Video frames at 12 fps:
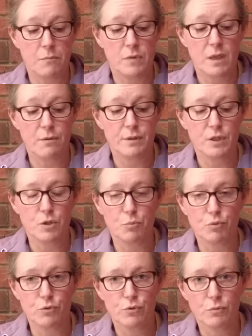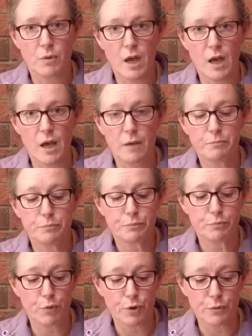there is the Brundlmayer
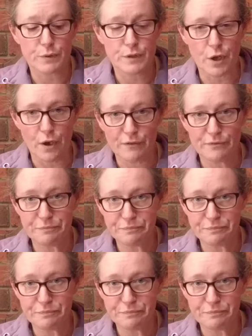Brut Reserve.